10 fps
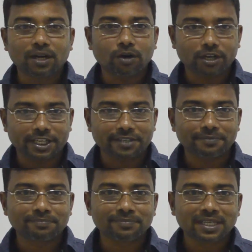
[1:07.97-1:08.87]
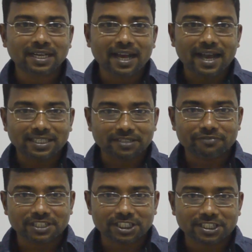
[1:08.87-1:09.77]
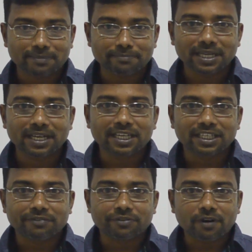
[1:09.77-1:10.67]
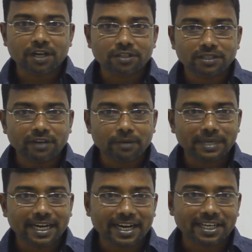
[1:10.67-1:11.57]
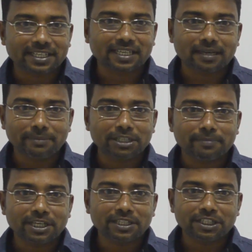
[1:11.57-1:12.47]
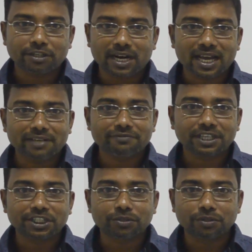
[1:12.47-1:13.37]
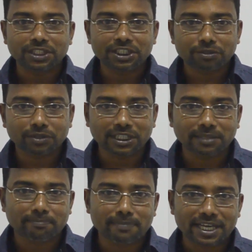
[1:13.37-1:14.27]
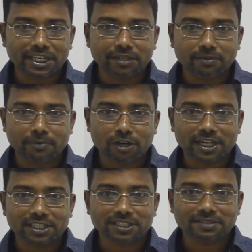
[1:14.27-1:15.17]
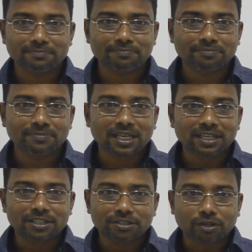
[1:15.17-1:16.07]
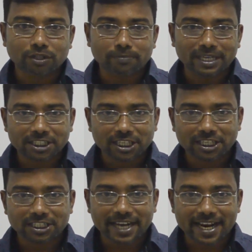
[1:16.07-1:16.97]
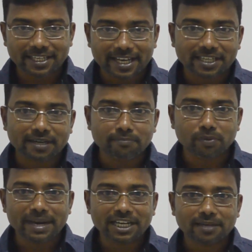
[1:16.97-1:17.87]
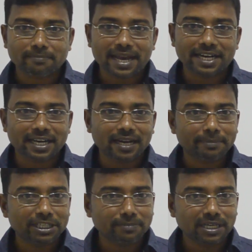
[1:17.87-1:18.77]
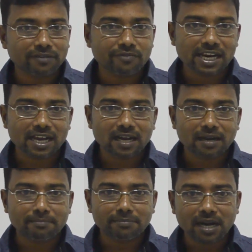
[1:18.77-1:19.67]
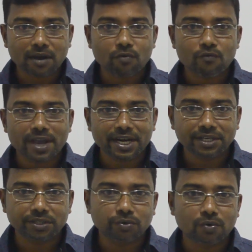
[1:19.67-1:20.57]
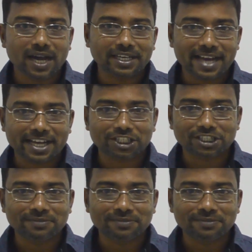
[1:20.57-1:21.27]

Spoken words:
Okay, as a first step, if you want to develop greater commitment in your life, you need to keep making your progress. So you must understand that momentum and commitment will come when you are in action.